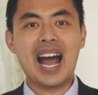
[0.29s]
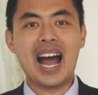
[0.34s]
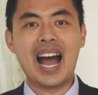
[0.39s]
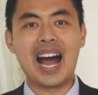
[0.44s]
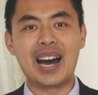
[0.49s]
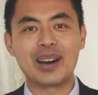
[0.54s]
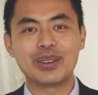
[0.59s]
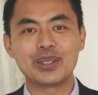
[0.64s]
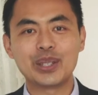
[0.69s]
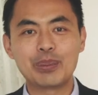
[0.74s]

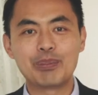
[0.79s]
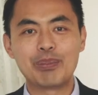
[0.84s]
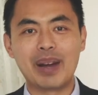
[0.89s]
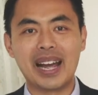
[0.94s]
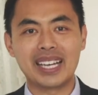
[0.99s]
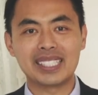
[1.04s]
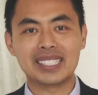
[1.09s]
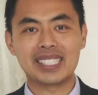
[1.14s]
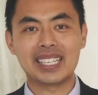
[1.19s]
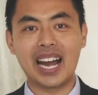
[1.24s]
How do
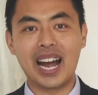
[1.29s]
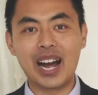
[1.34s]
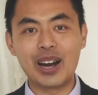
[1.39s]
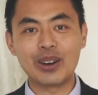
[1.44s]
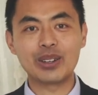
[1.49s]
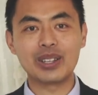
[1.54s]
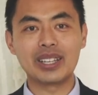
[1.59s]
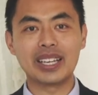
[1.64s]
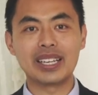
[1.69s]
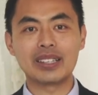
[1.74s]
banks
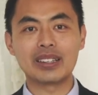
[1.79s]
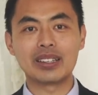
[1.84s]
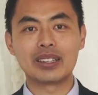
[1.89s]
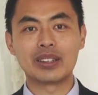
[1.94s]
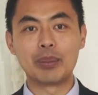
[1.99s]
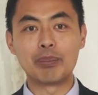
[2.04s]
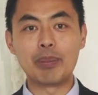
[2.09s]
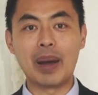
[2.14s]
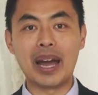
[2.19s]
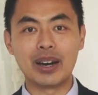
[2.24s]

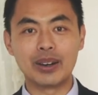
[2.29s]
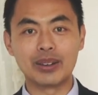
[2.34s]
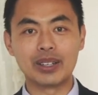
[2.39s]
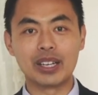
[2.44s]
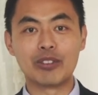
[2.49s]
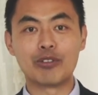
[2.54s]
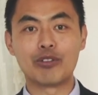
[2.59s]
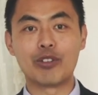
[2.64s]
calculate the penalty